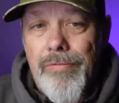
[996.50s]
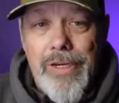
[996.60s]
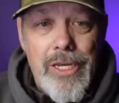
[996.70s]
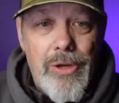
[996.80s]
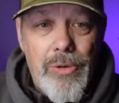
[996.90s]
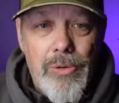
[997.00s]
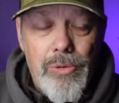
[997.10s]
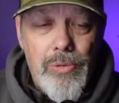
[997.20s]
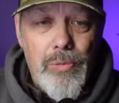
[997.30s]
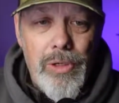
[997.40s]

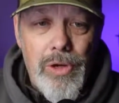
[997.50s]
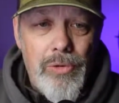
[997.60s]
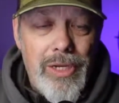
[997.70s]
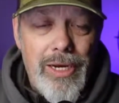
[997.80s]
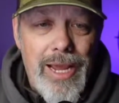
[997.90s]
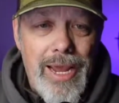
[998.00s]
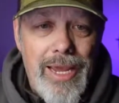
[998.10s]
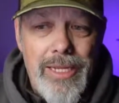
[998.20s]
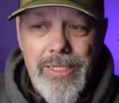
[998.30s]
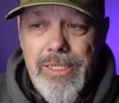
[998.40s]
video will only
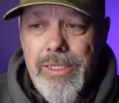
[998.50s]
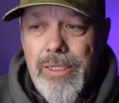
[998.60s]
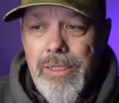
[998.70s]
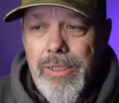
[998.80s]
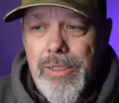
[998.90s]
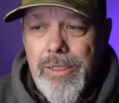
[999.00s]
enhance